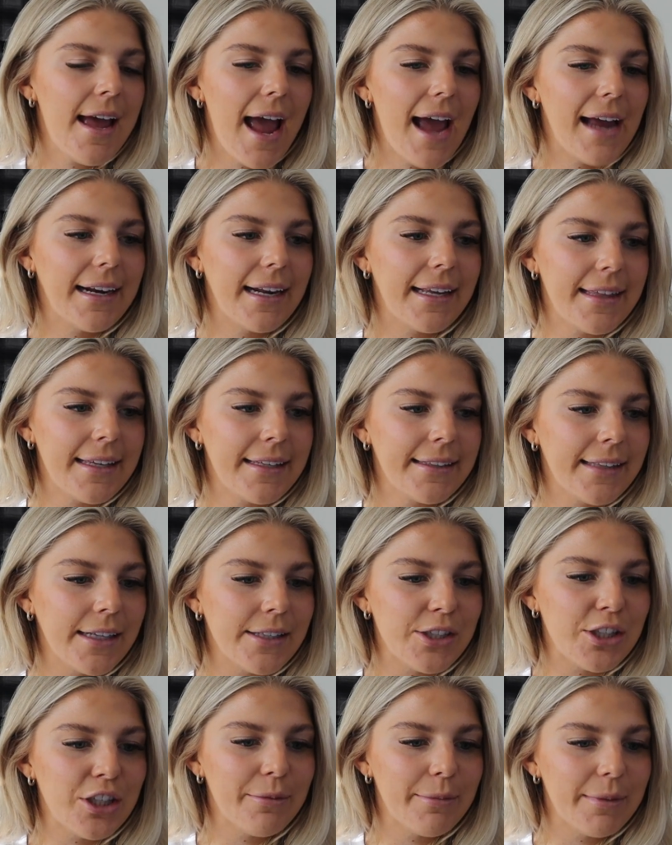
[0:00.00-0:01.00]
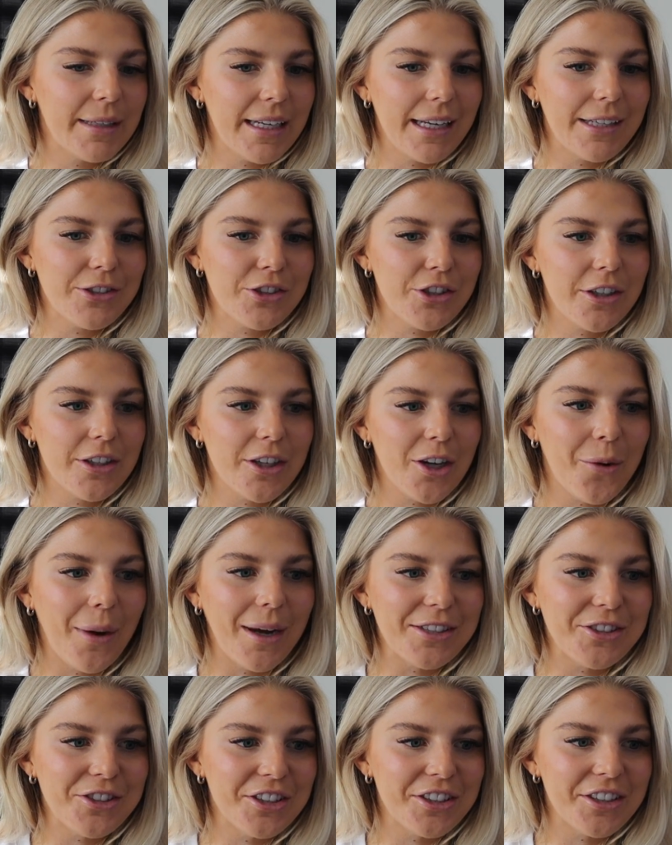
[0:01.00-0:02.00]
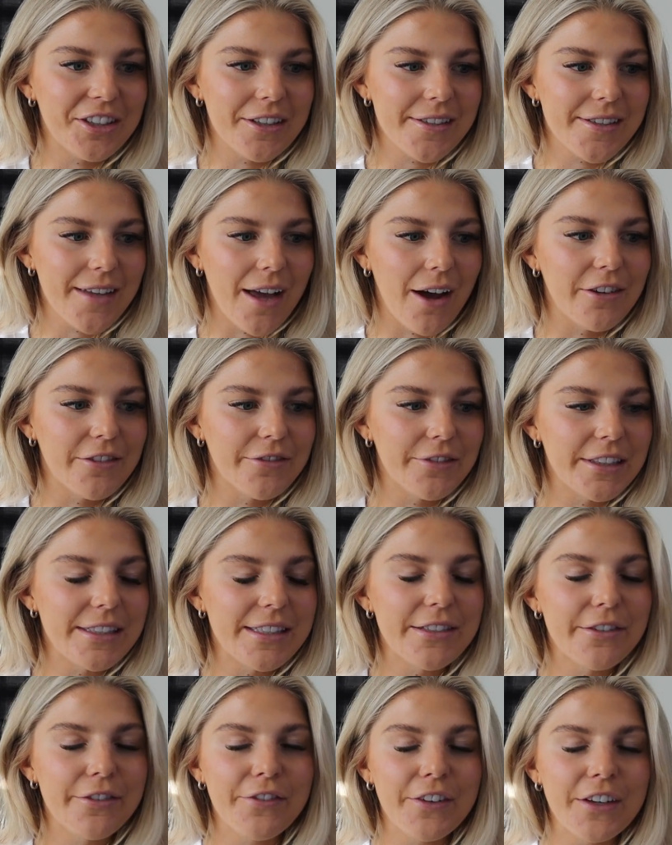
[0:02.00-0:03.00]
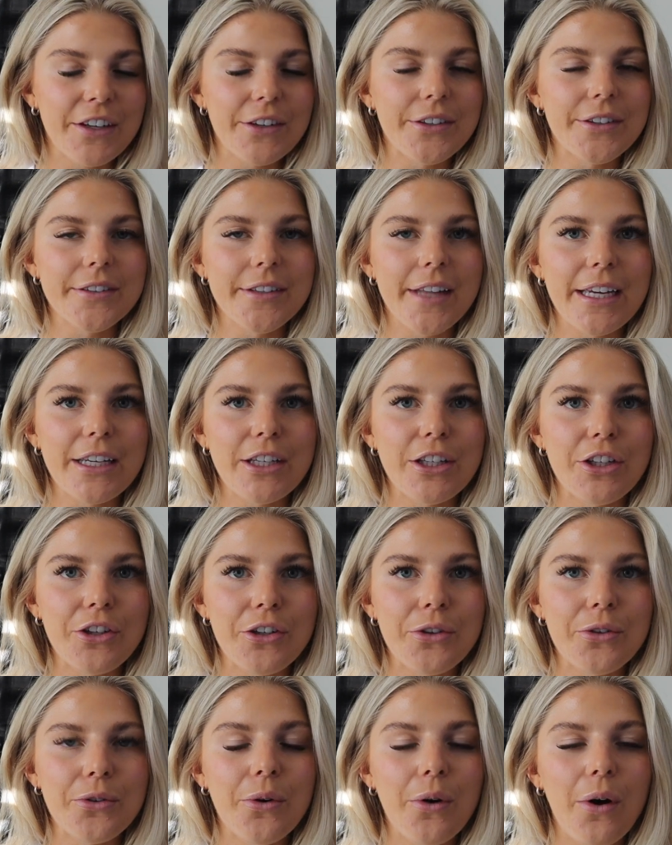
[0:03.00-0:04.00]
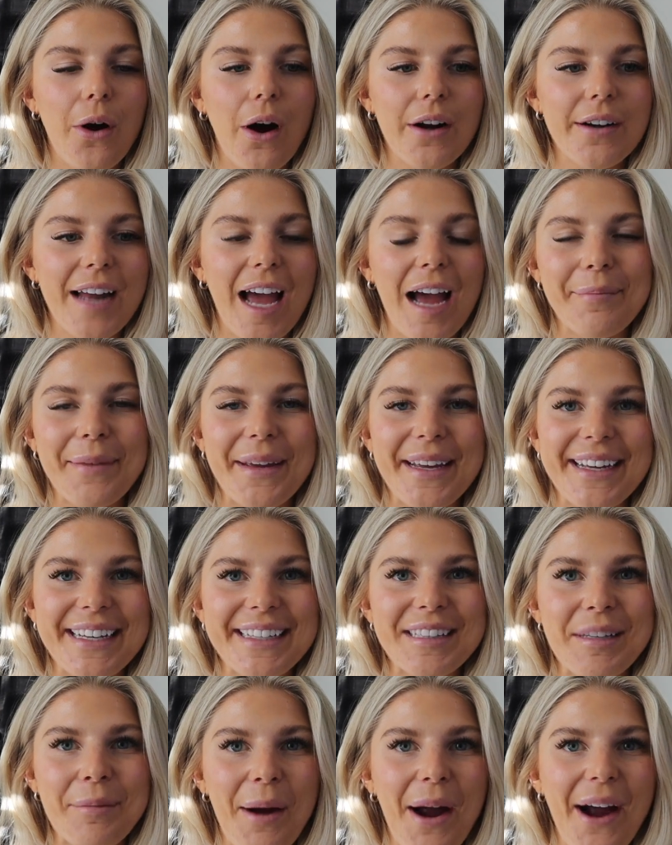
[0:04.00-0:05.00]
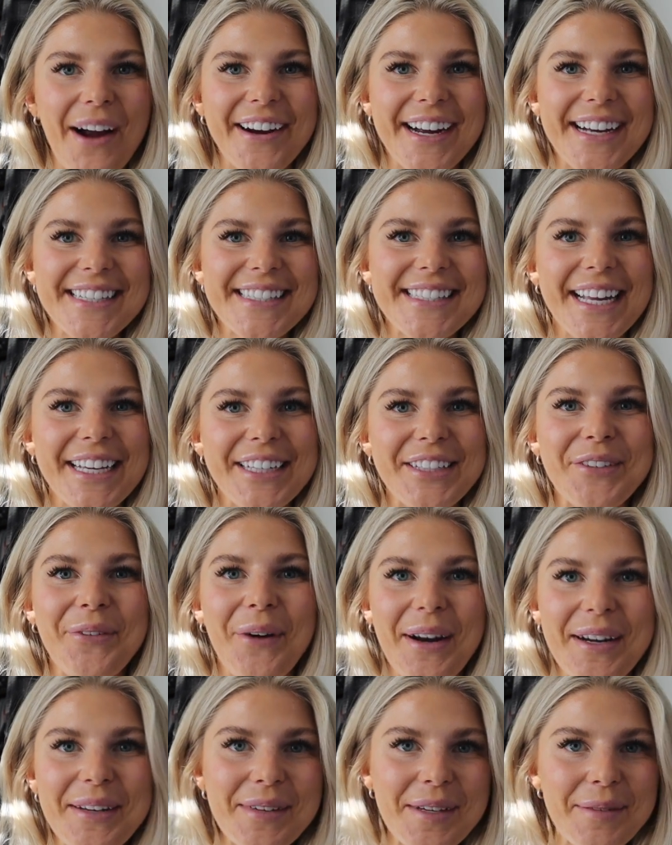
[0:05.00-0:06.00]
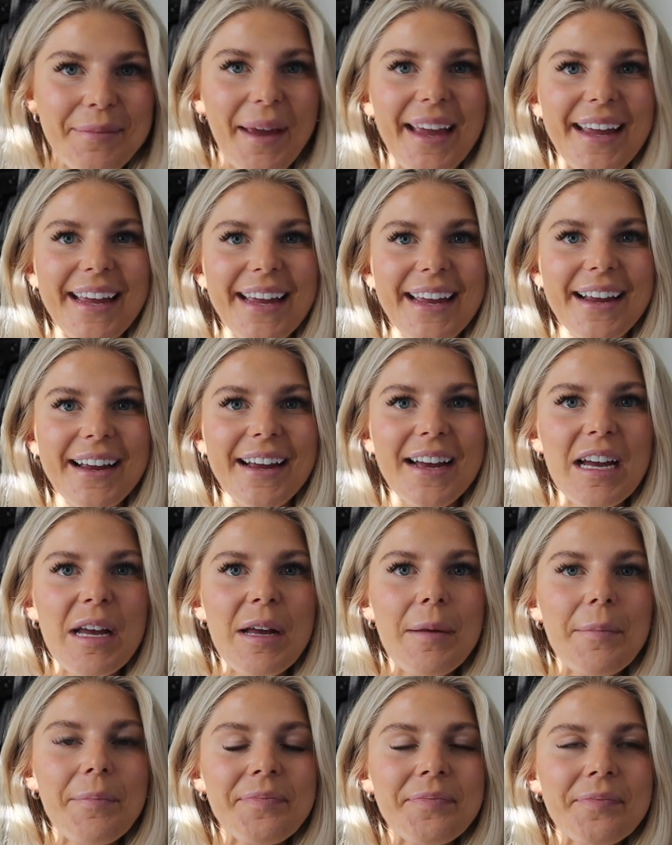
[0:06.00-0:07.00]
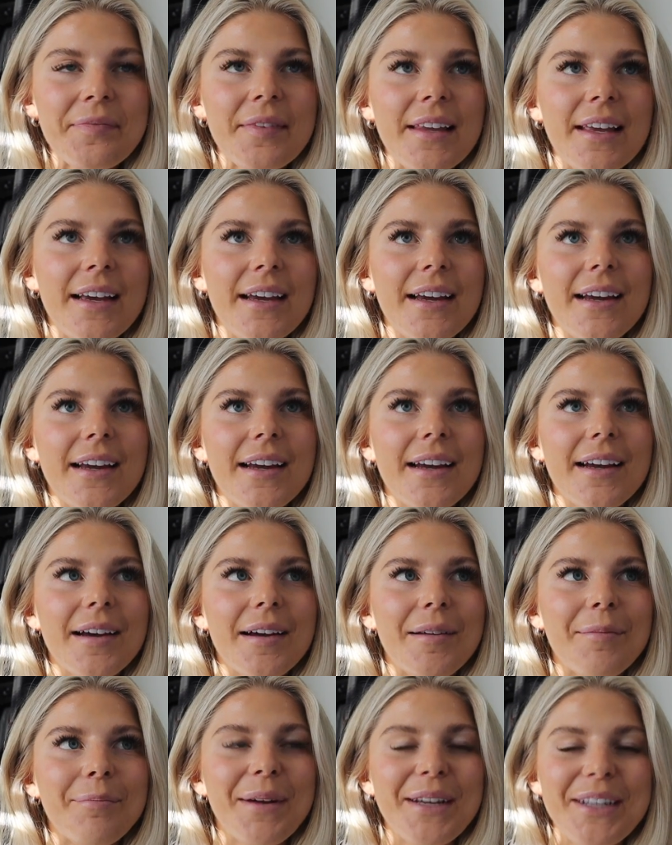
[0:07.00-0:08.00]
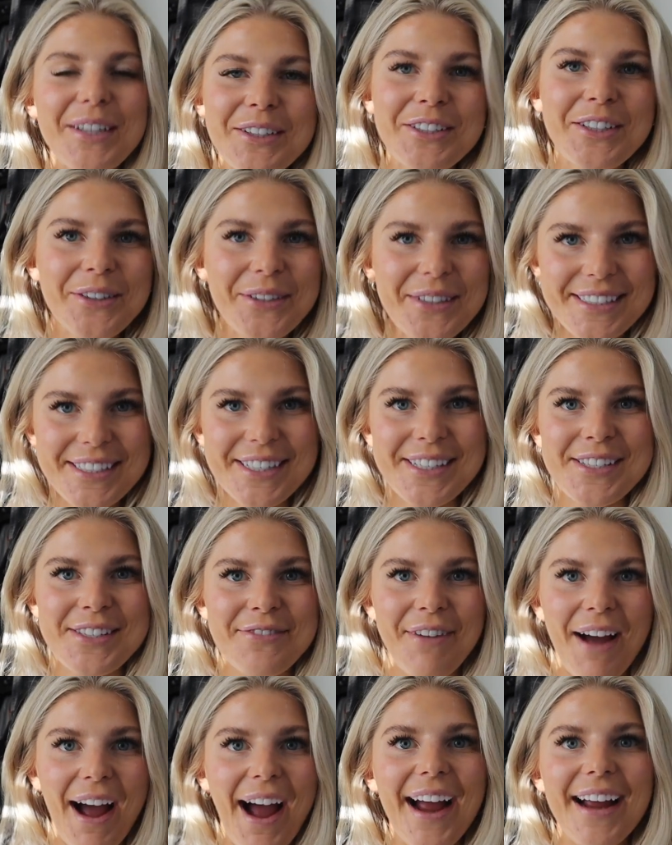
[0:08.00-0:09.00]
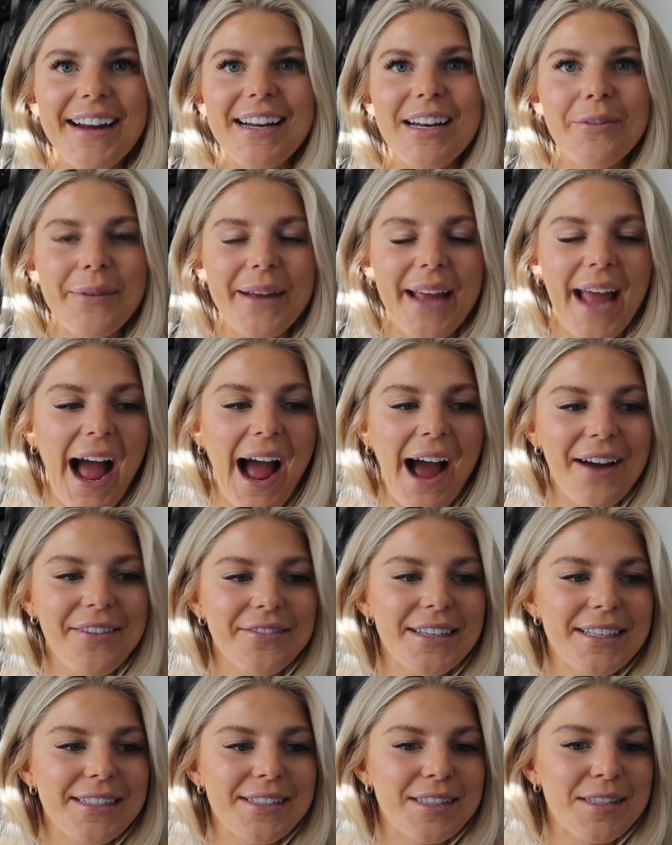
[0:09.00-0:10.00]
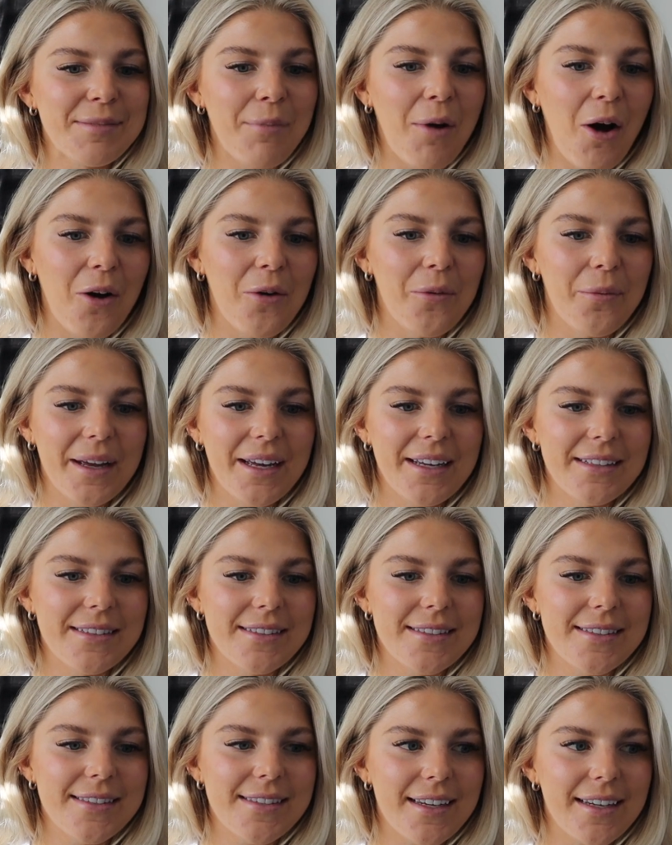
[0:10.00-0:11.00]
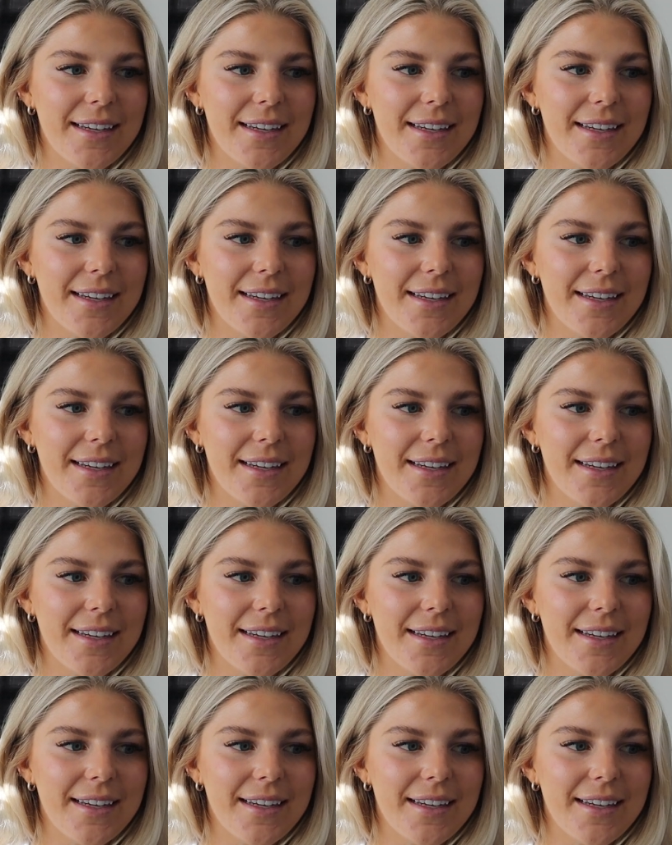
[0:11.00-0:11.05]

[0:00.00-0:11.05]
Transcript: I think that's human nature, to question yourself and to feel like you are not making the progress that you want to be making. But you're doing just fine, and we have these small wins,